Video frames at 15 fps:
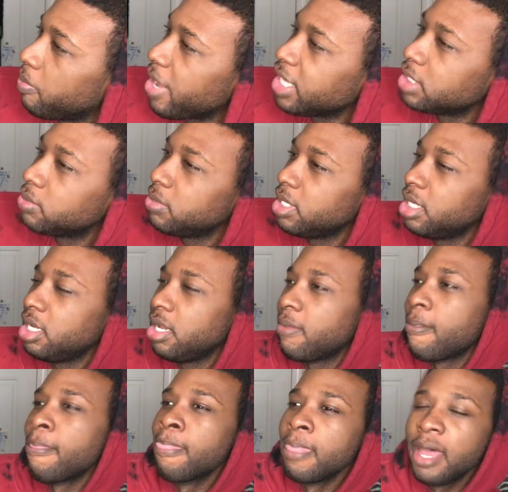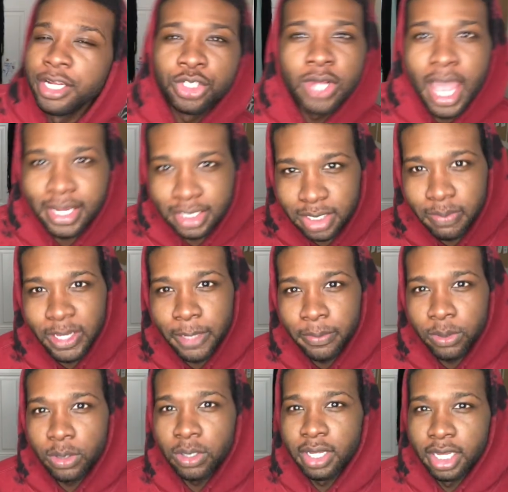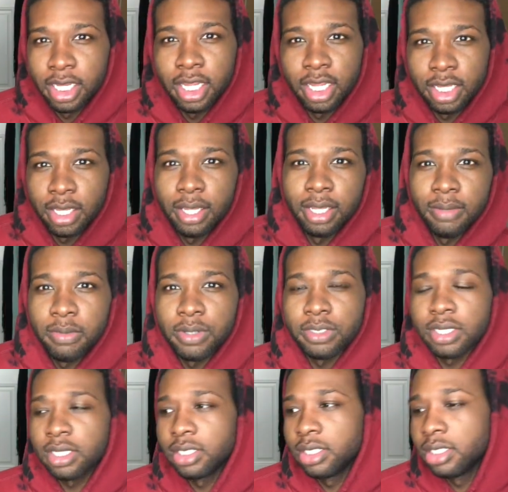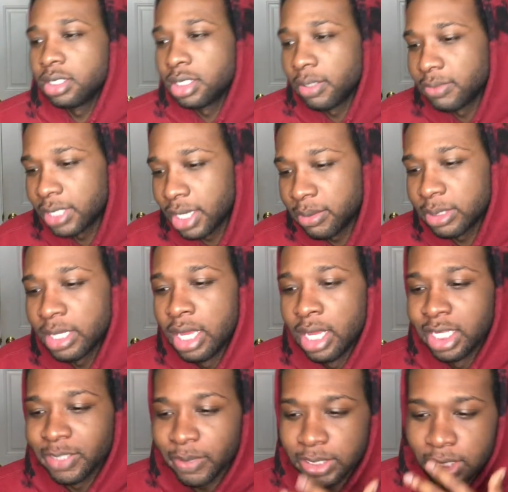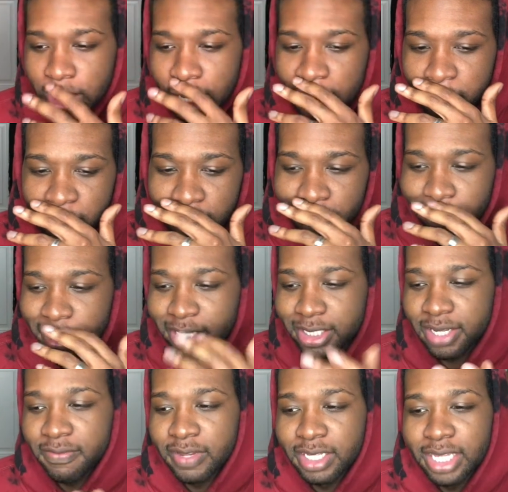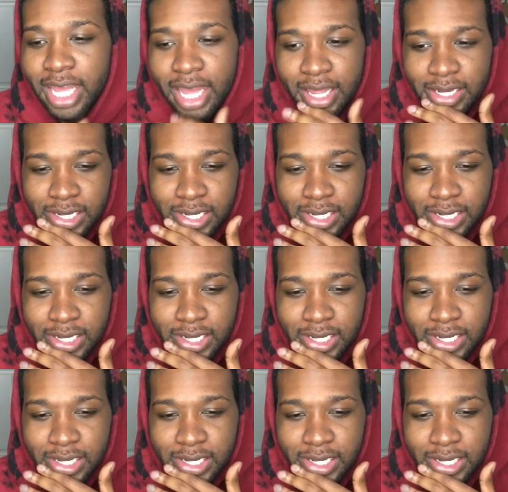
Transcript: makes me attracted to people in the music sometimes, especially in K-pop and stuff like that.